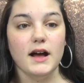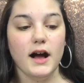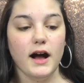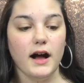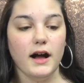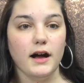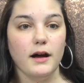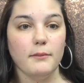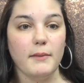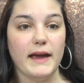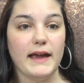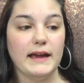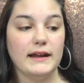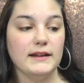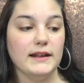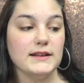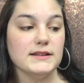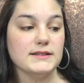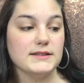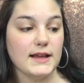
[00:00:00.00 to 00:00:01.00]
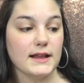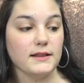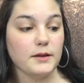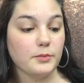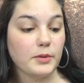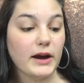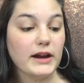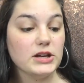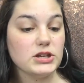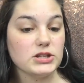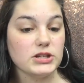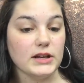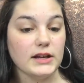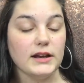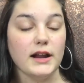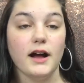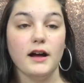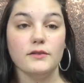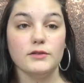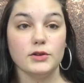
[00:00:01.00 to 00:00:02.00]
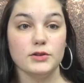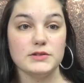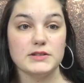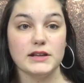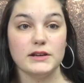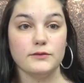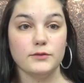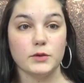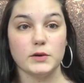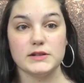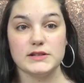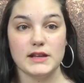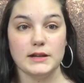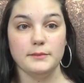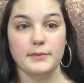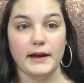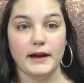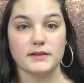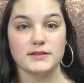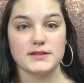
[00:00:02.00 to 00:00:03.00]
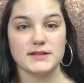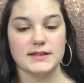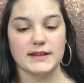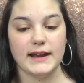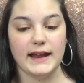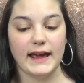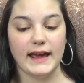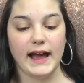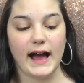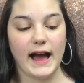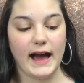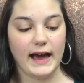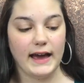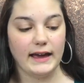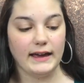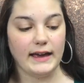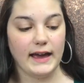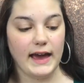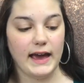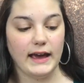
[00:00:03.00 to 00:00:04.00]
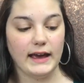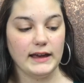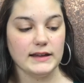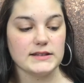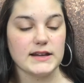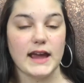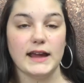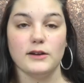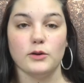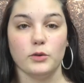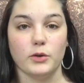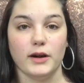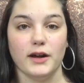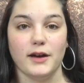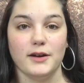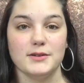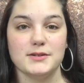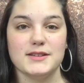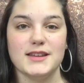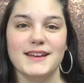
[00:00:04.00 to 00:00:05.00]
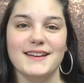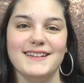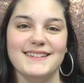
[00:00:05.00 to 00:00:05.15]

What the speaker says: And in celebration of losing 14 pounds today, I ate 8 Oreos.